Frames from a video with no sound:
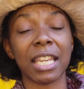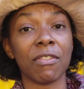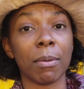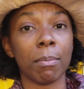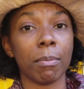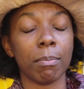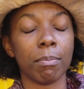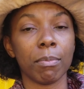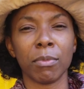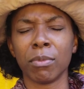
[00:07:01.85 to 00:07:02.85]
even
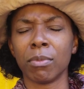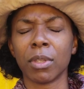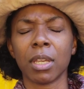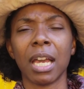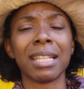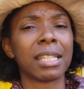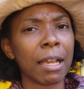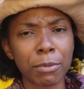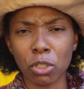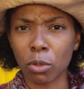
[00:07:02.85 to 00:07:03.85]

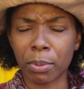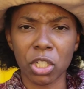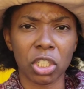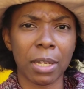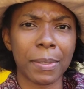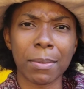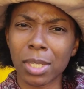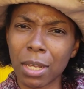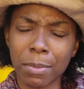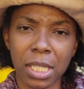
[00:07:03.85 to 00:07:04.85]
attempt to do push-ups,
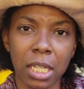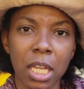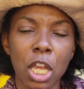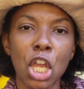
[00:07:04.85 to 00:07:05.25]
attempt to